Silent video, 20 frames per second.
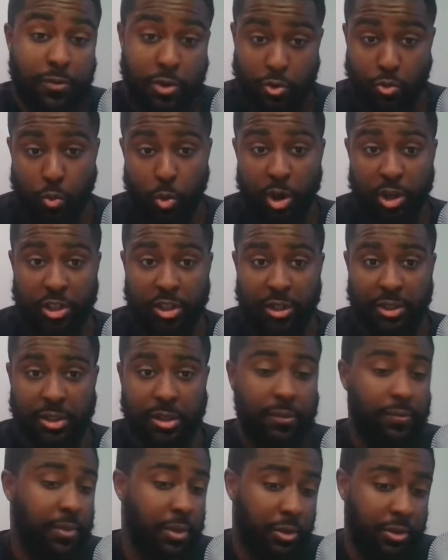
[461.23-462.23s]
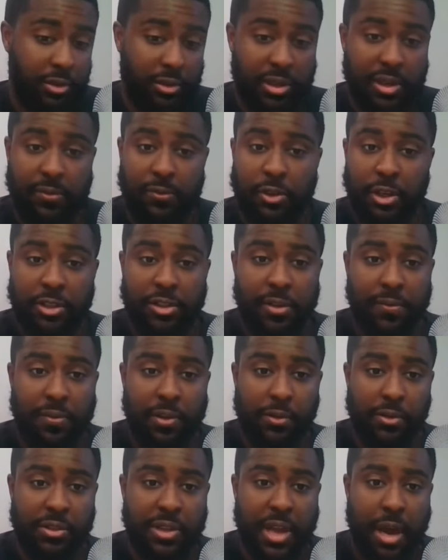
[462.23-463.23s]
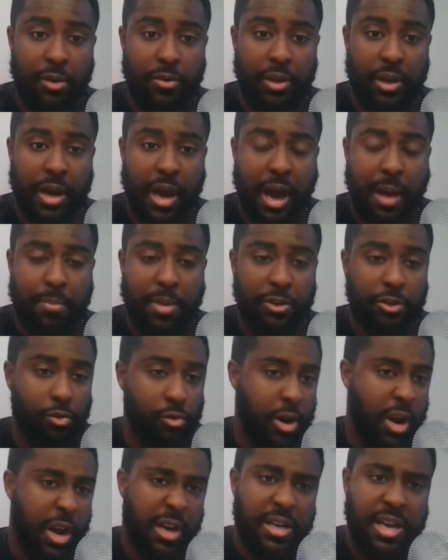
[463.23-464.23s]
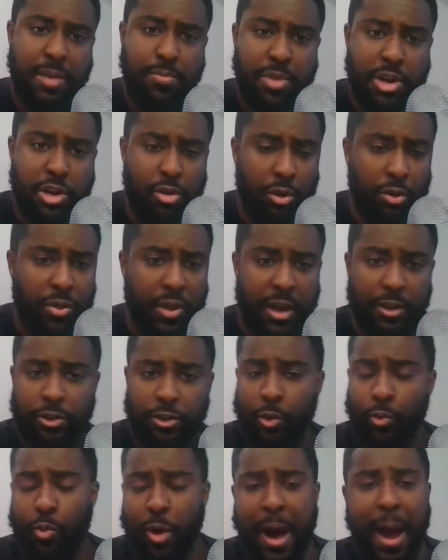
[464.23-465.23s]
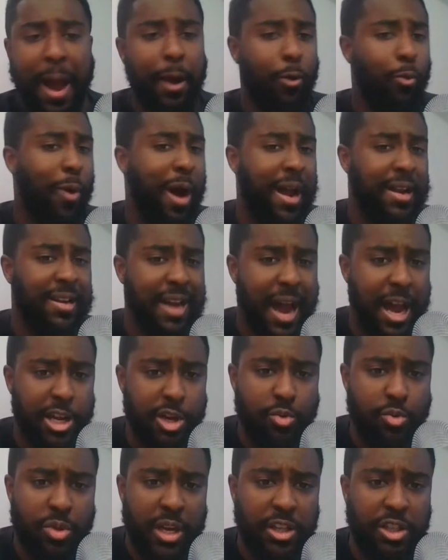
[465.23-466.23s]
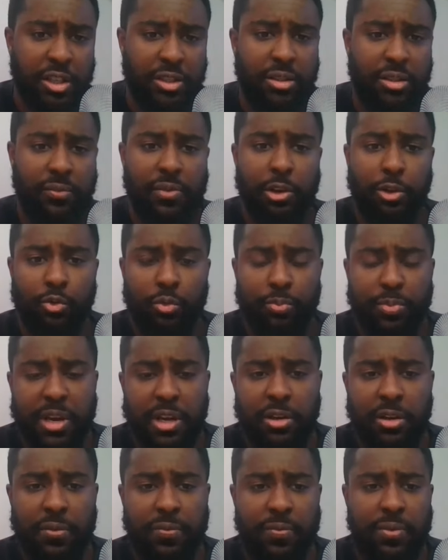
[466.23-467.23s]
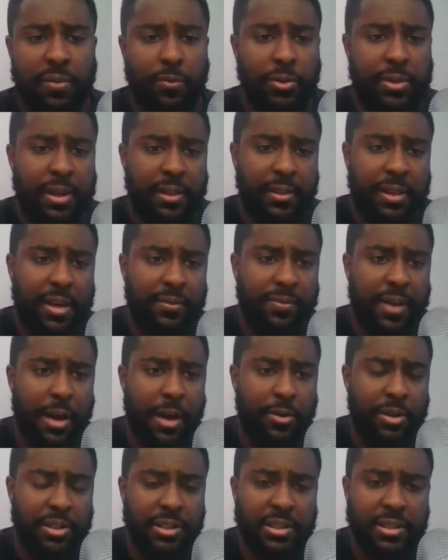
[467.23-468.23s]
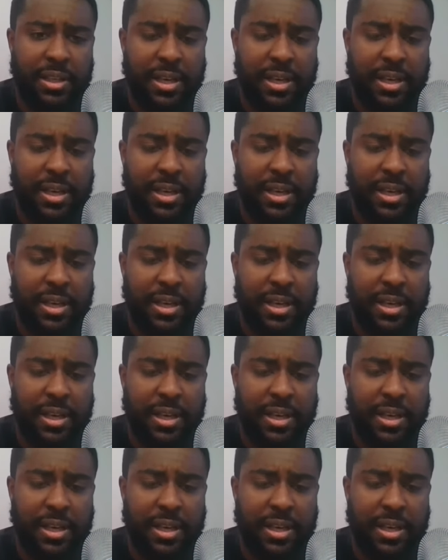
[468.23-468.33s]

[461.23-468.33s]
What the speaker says: If you want Justin Fields, leave Justin Fields down in the comments or give me your thoughts on why or why not you think Justin Fields would be a good fit for the Atlanta Falcons.